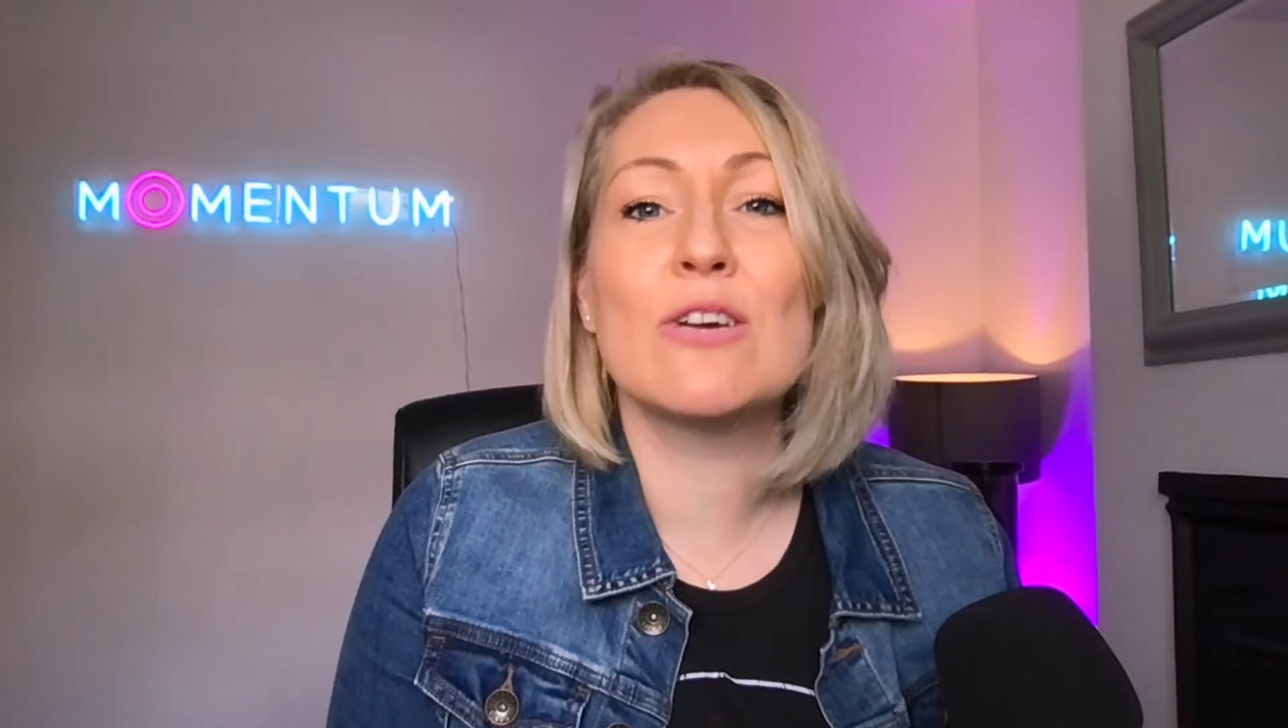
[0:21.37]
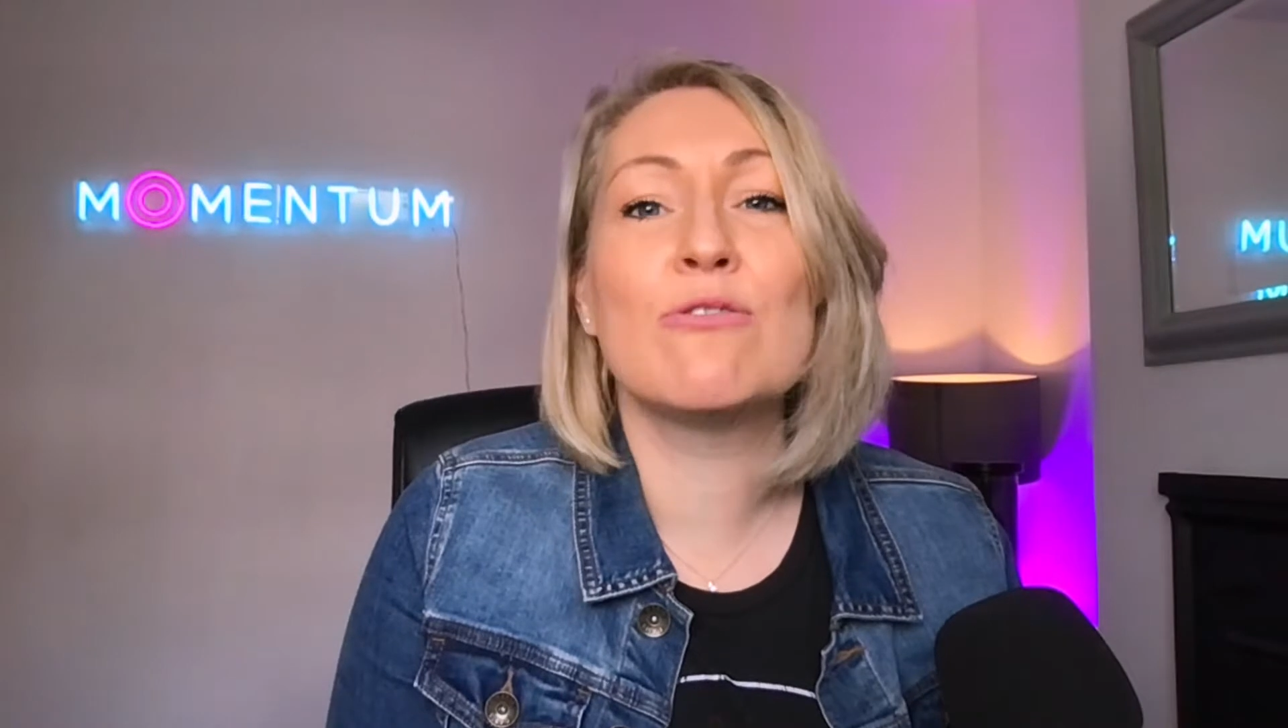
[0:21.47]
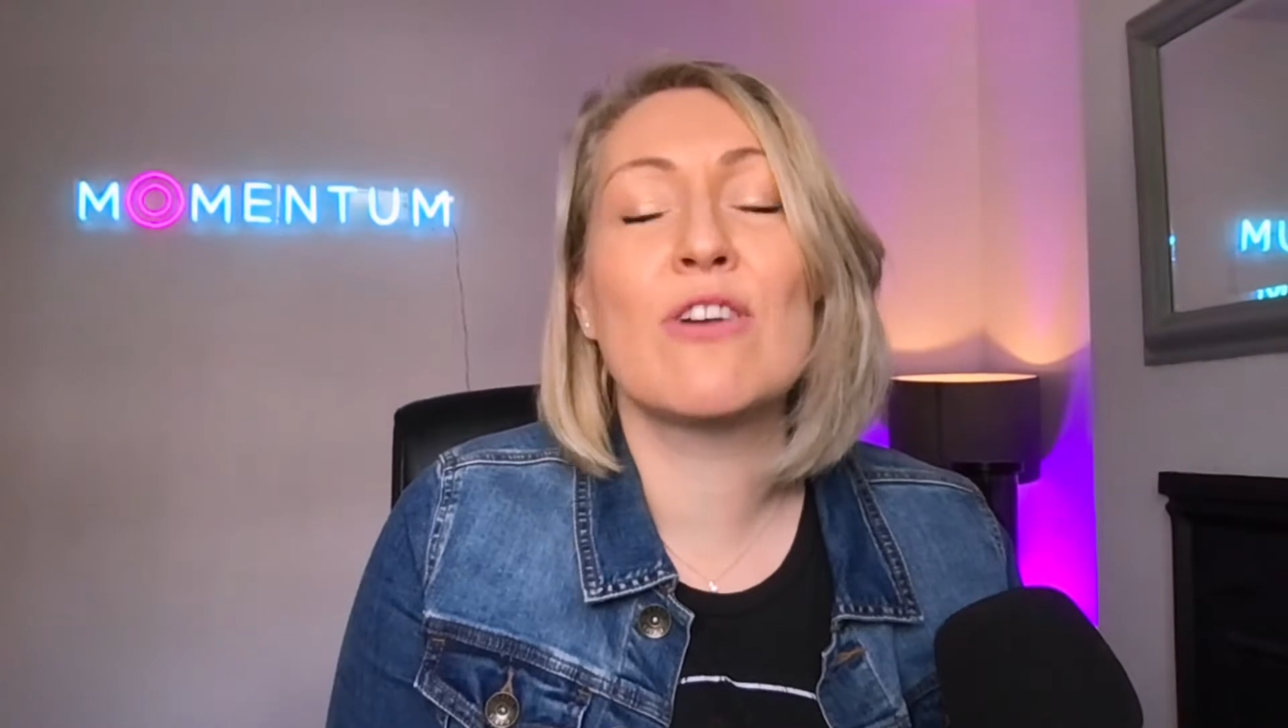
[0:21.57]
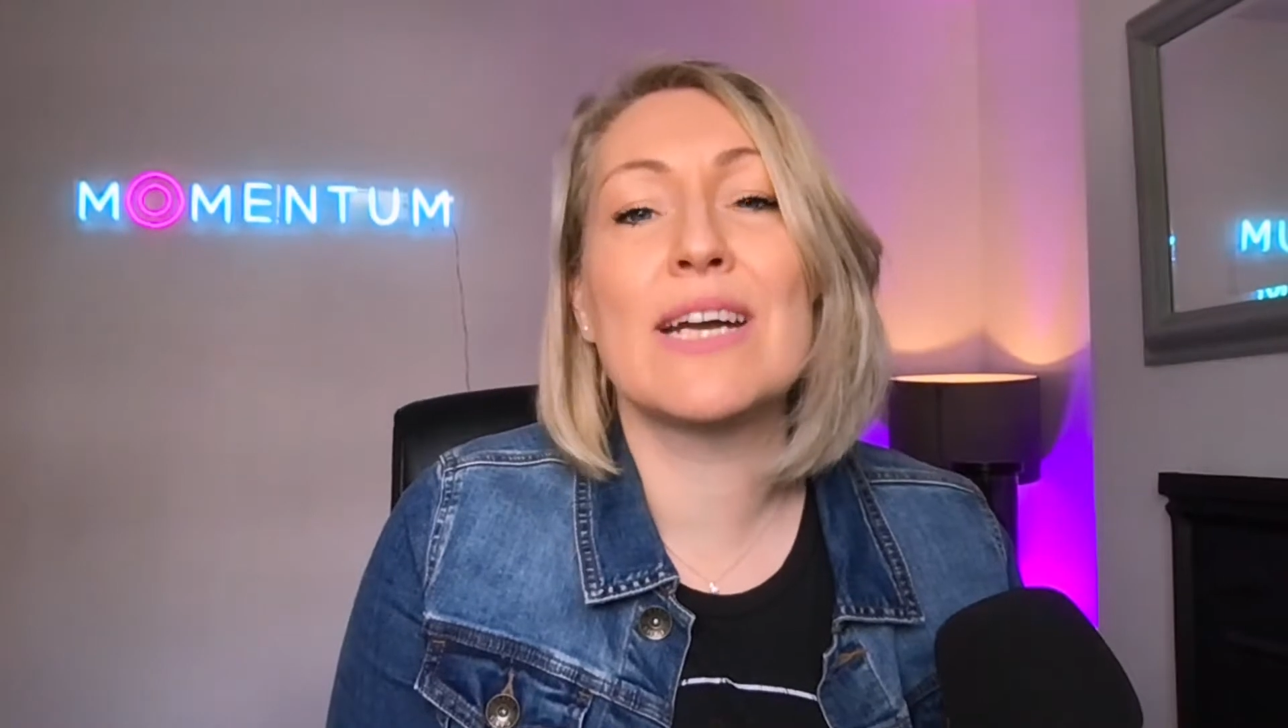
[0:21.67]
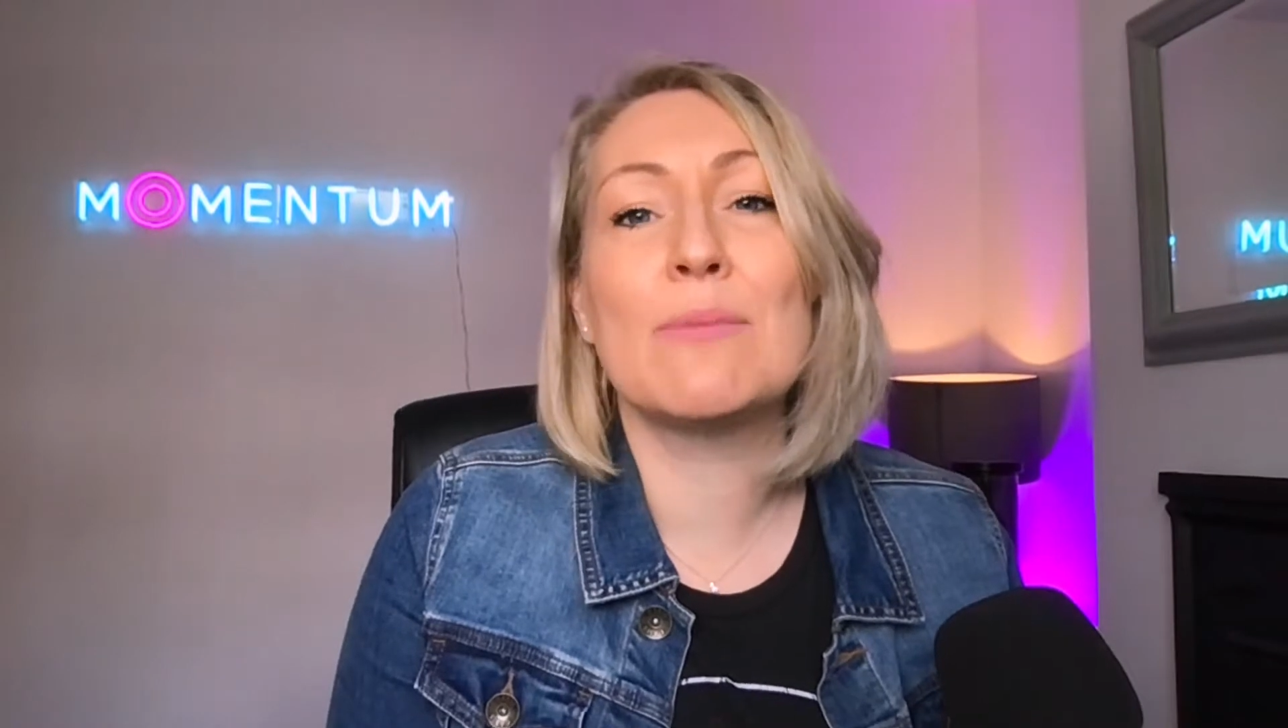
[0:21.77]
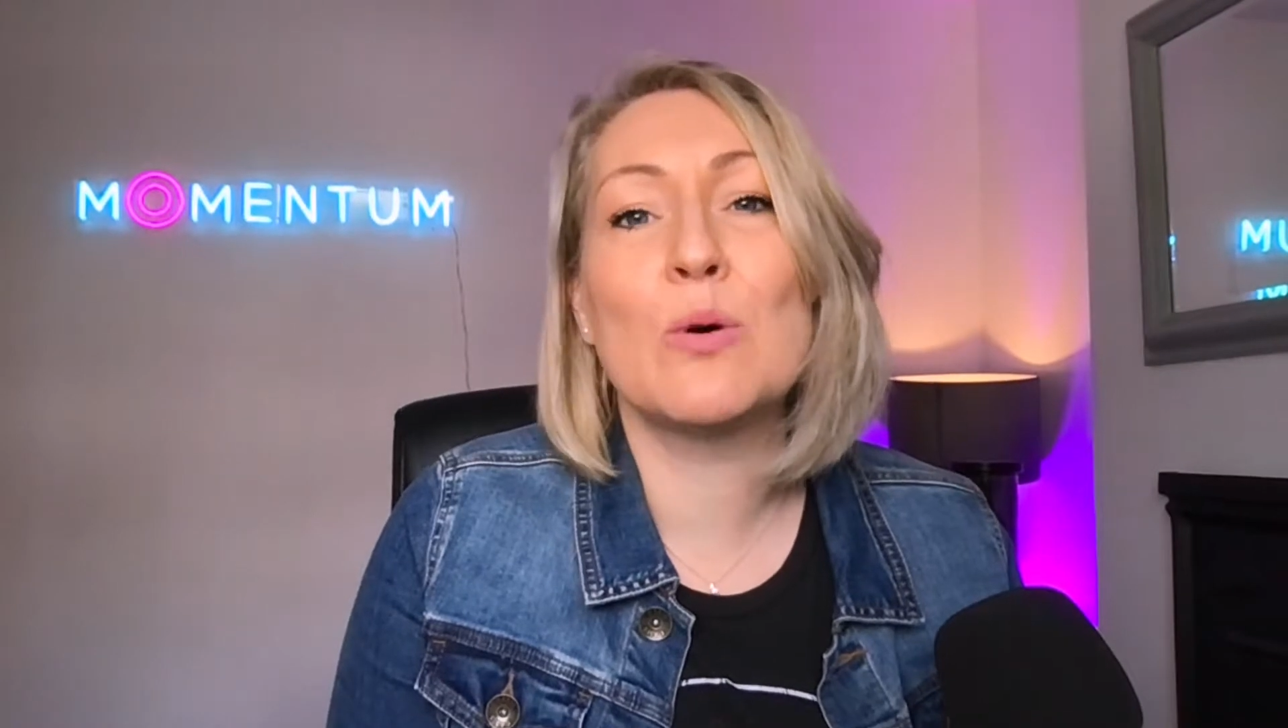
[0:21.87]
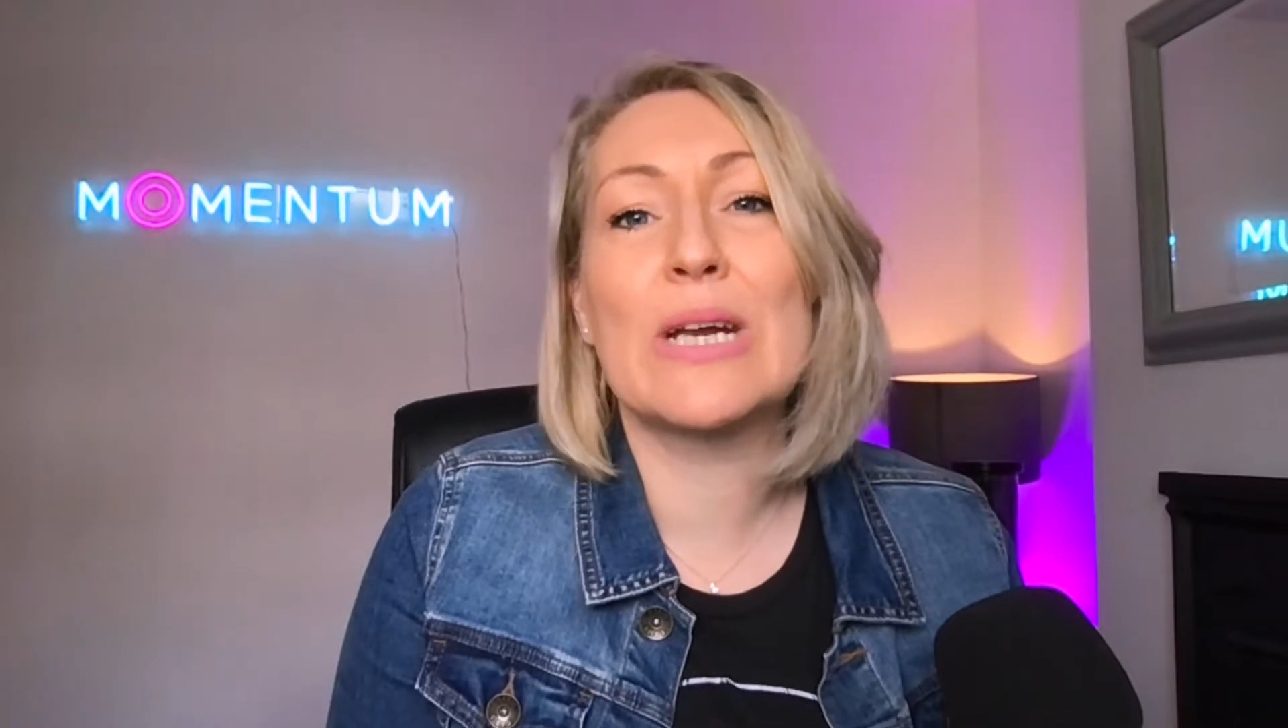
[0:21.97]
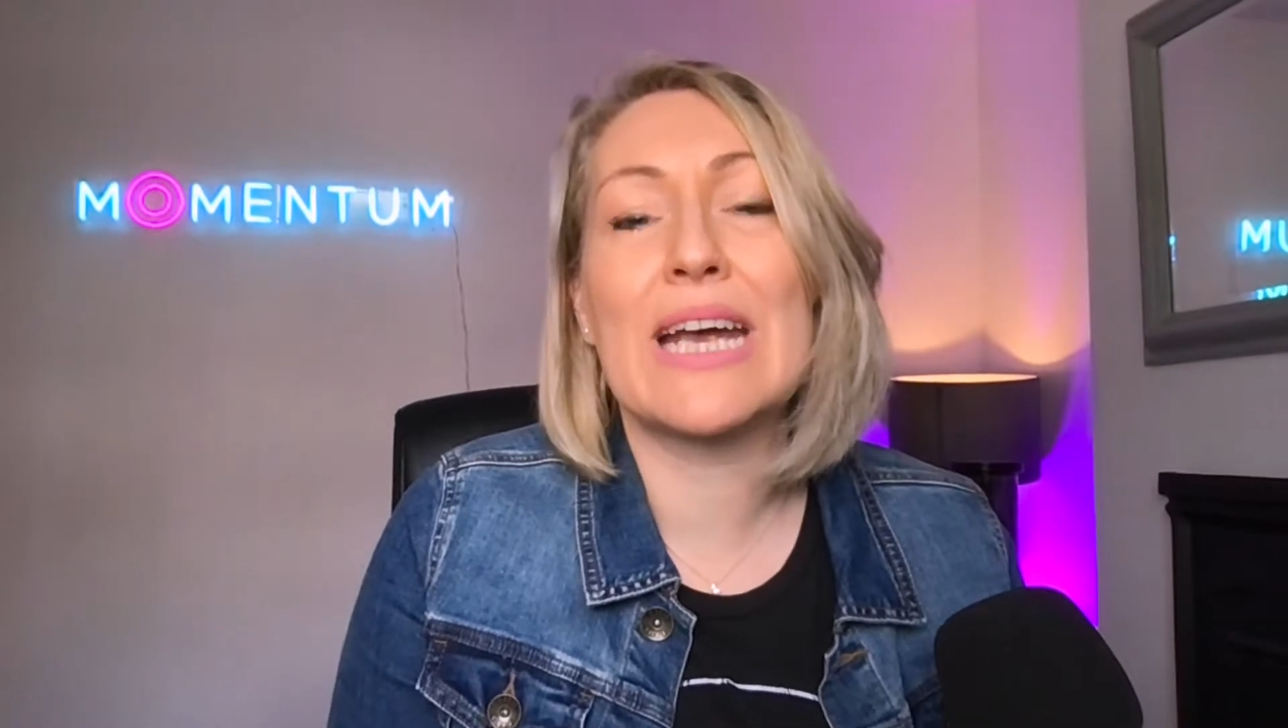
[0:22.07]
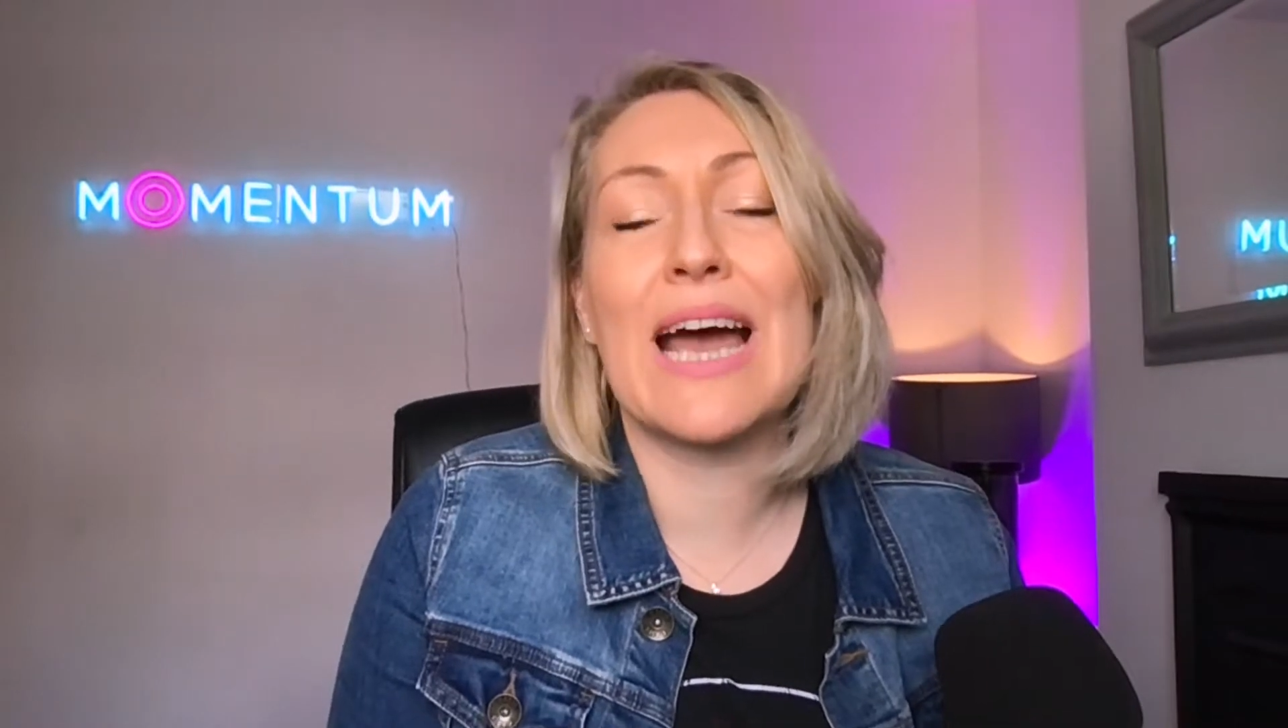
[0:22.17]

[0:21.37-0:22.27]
Friday morning